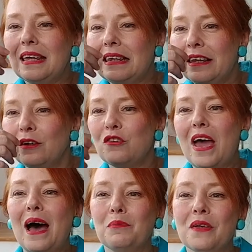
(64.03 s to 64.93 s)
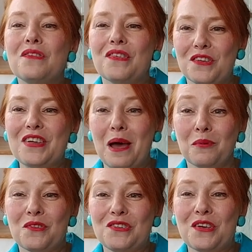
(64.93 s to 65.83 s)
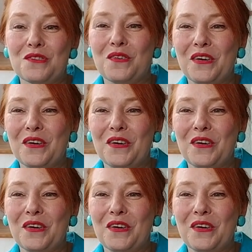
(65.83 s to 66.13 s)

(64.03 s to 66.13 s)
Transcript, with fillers: in little tablets. The tablets taste